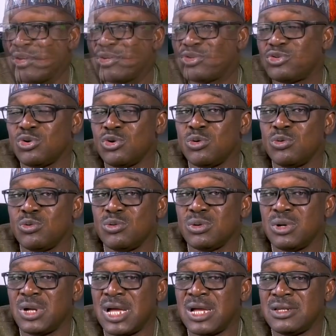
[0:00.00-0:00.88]

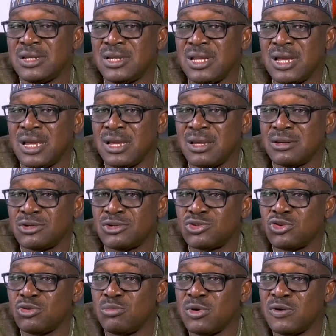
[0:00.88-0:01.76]
So, and
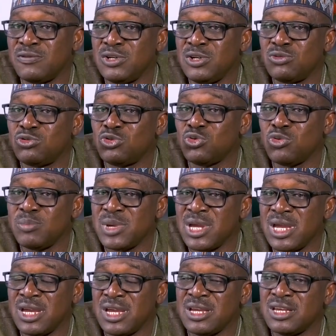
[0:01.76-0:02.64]
some of these
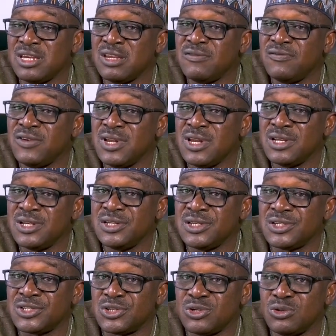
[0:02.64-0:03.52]
women in the
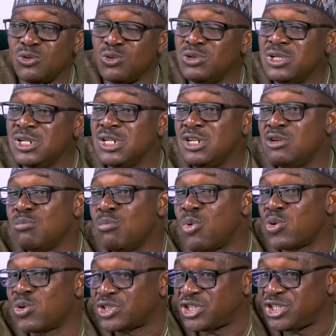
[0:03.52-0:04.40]
villages don't need
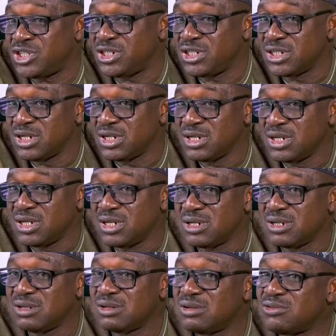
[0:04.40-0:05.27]
much
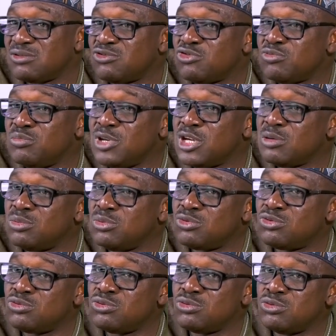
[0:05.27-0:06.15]
to be able
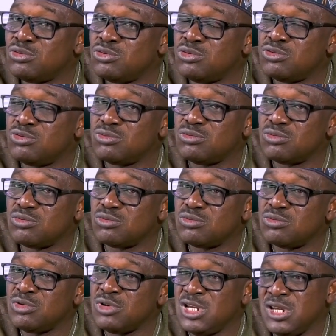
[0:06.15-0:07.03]
to
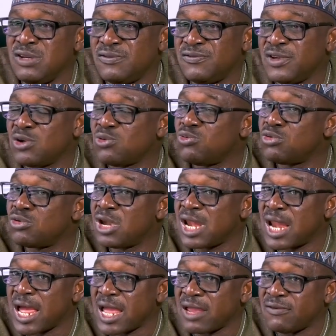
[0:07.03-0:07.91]
live a good
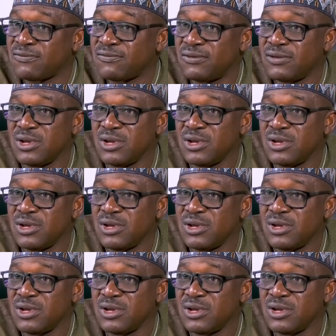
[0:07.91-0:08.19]
life.